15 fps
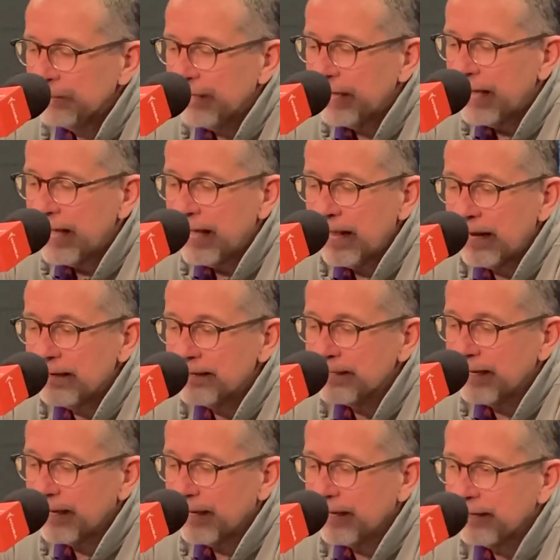It's
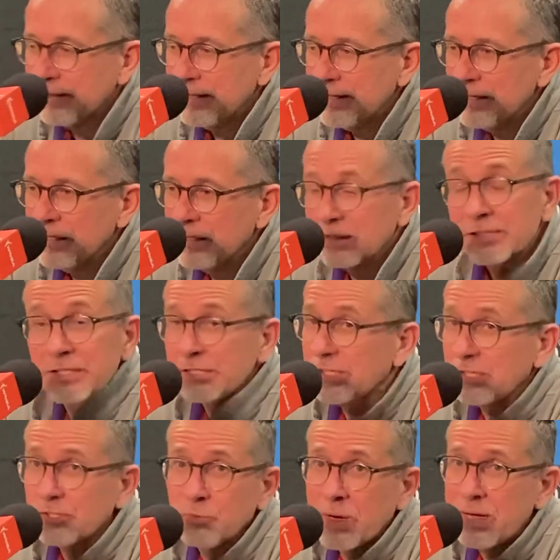
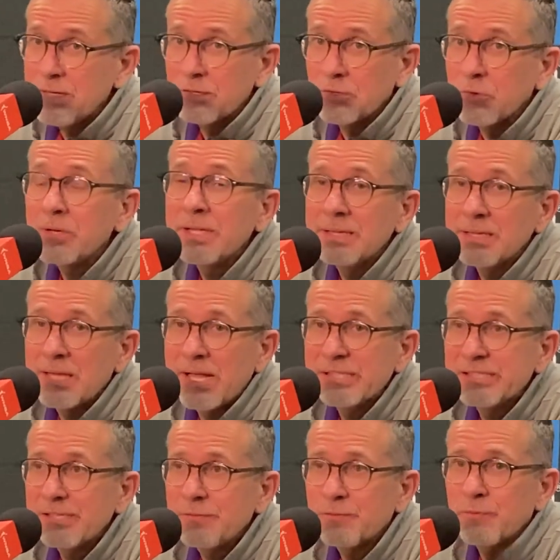a great learning
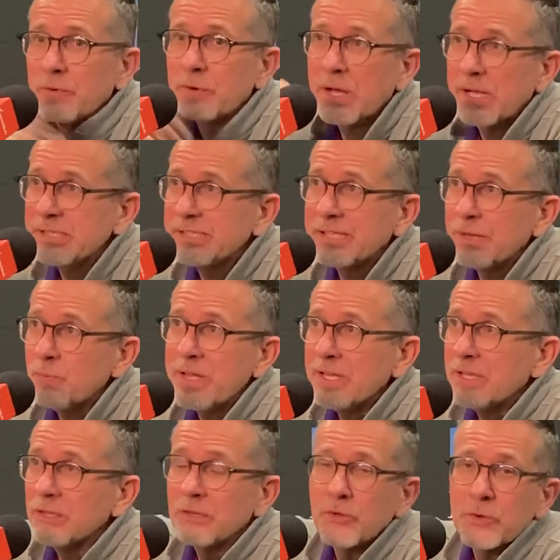lesson for us that we
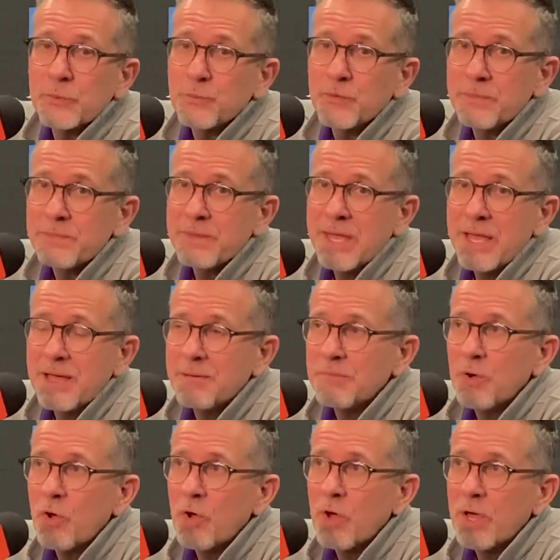can learn from them
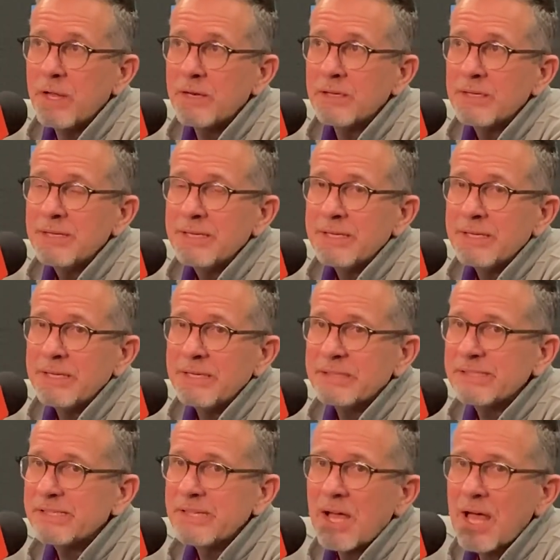on,
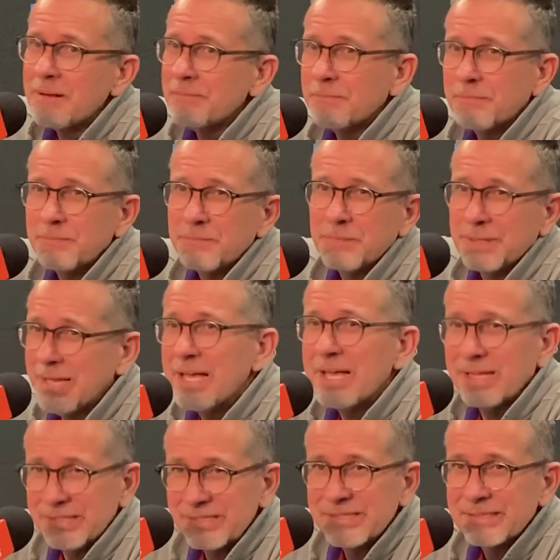it's not
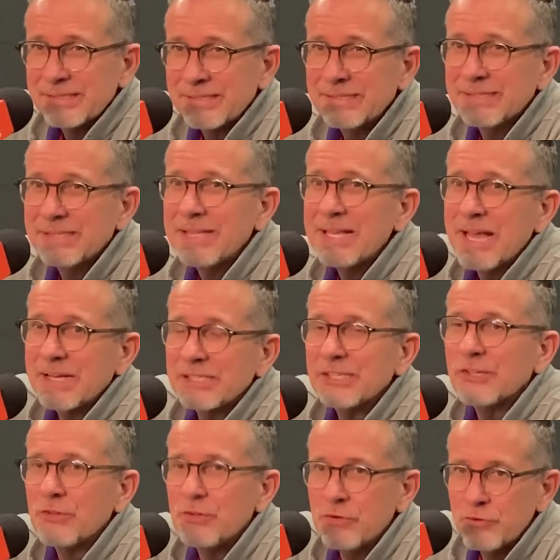plays, it's the
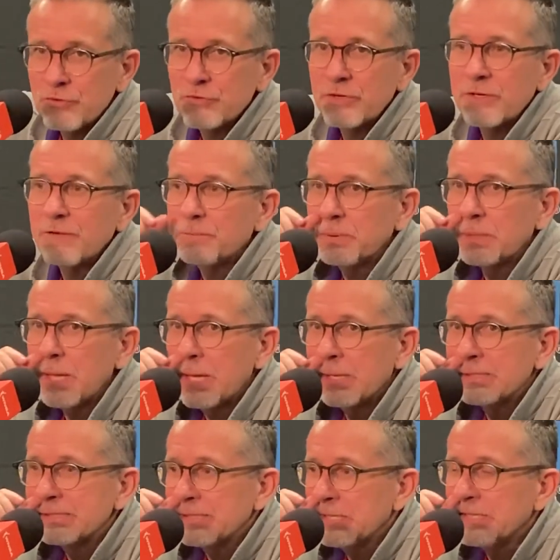execution of
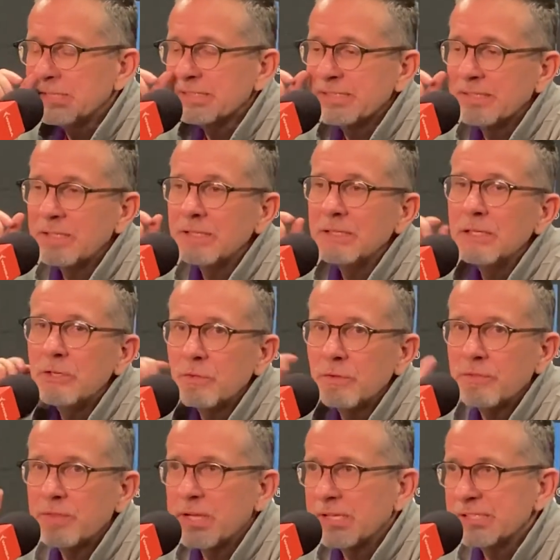plays. It's the little
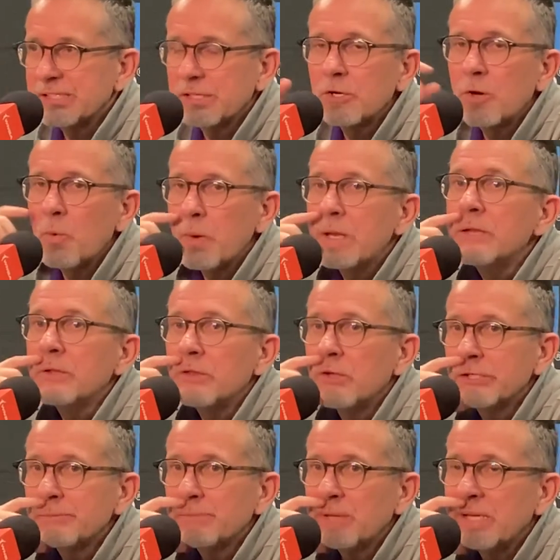things that go into
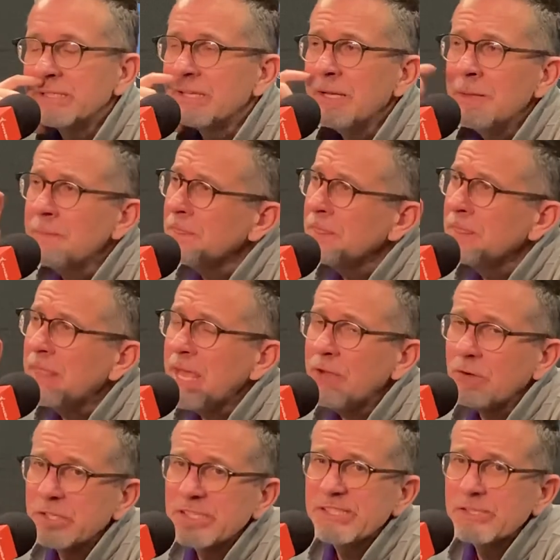those plays. They
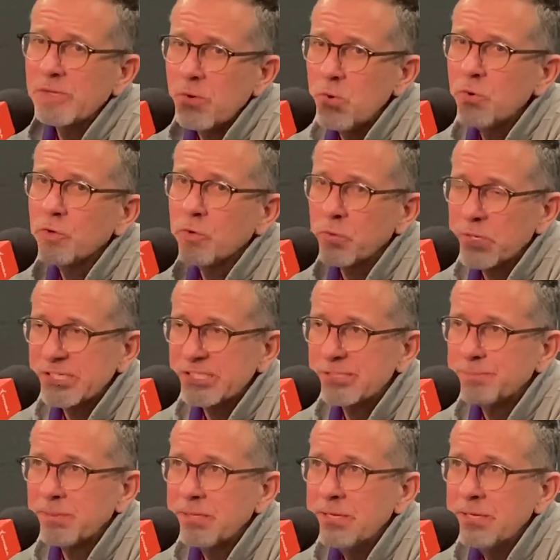are so crisp.